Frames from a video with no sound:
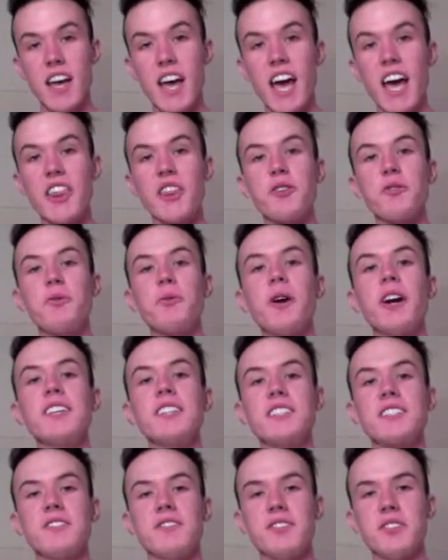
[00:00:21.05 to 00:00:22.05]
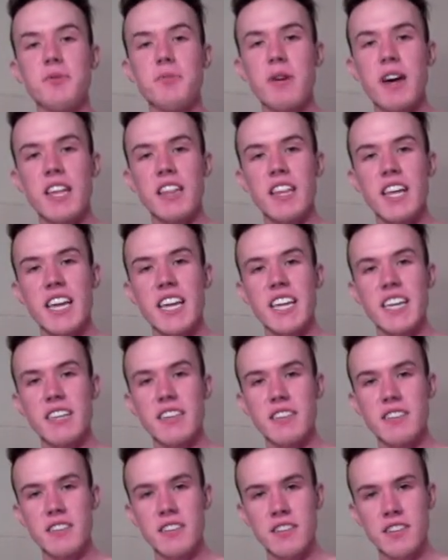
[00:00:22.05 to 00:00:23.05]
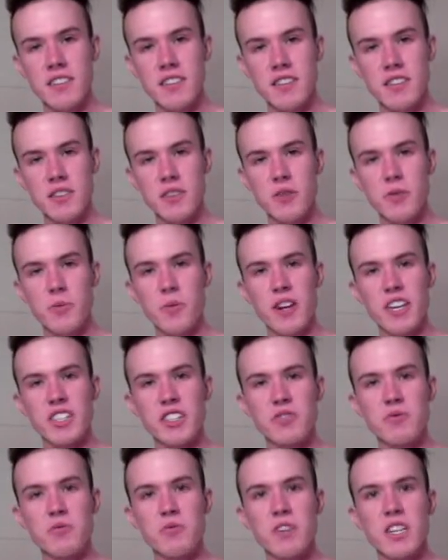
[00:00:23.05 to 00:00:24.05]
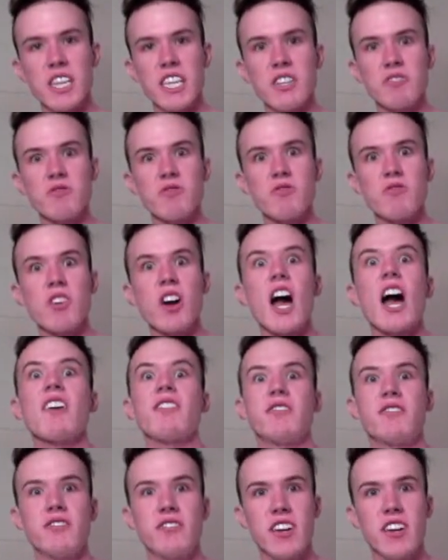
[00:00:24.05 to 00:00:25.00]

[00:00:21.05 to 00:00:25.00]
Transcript: And the rest of you might like it when it's really rough.